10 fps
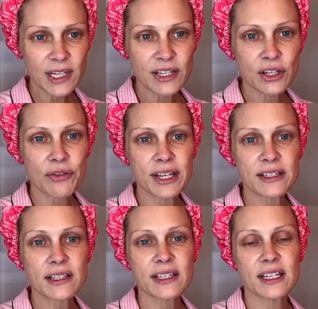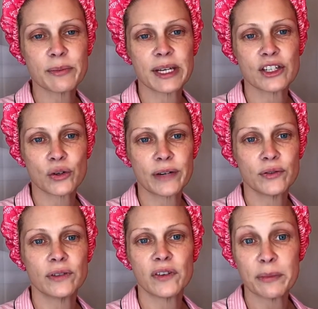So this is going to be
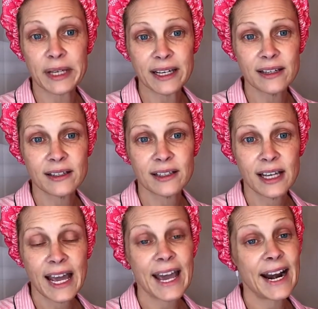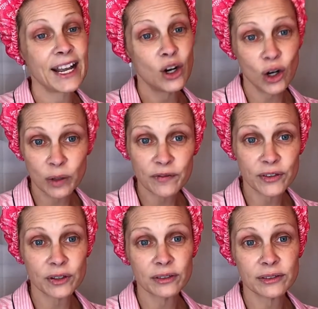joyful for me, and I
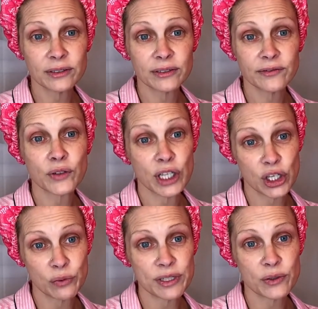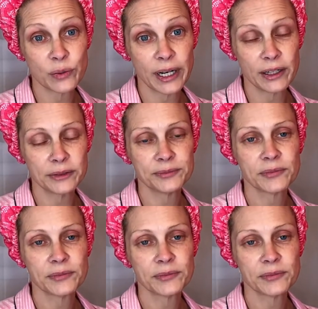hopeful for you as well.